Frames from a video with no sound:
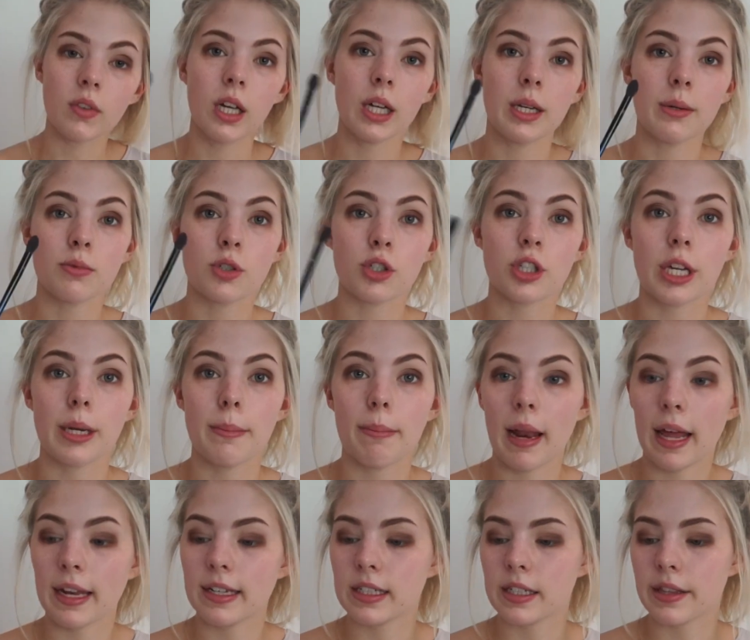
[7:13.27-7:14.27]
And I'm just going to
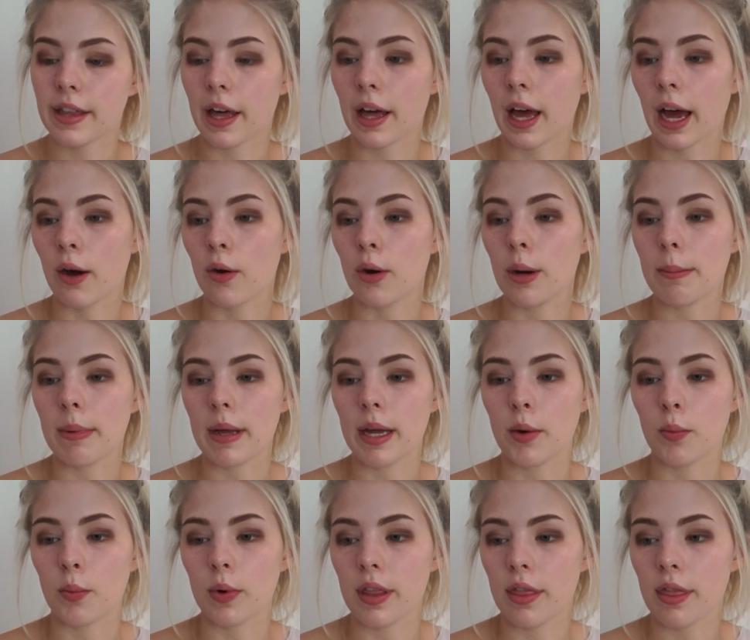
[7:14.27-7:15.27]
blend that out a
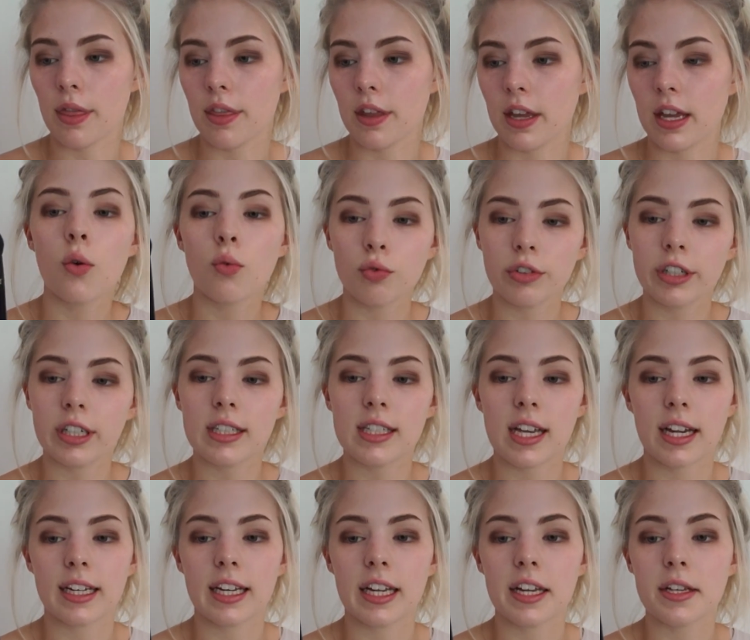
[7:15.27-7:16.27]
bit with the Real
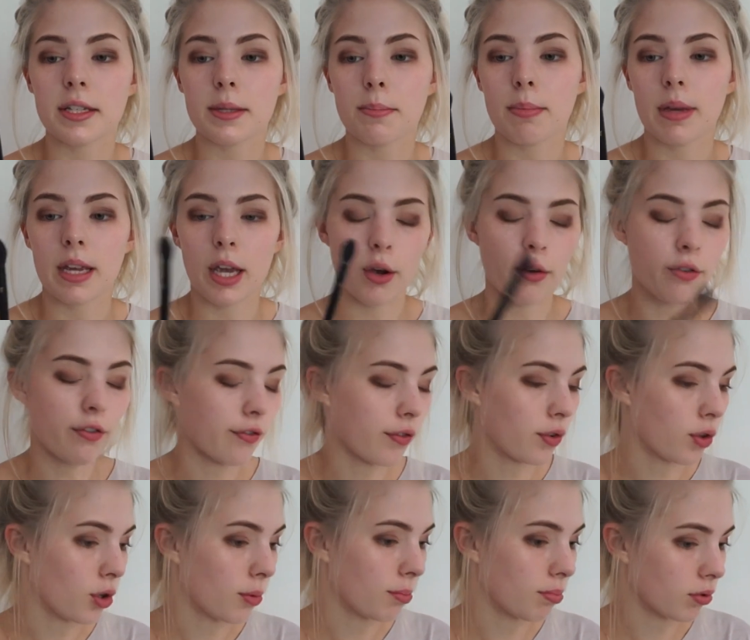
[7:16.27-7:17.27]
Techniques
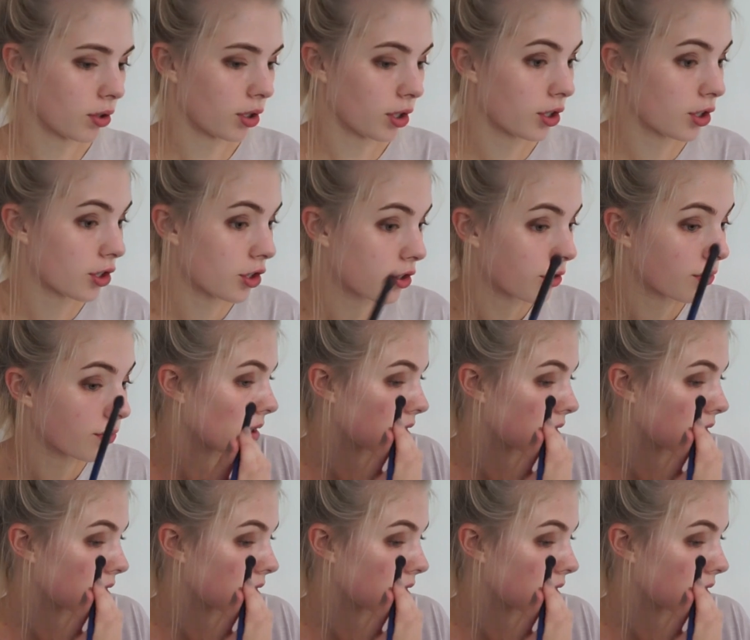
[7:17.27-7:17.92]
BO4 brush.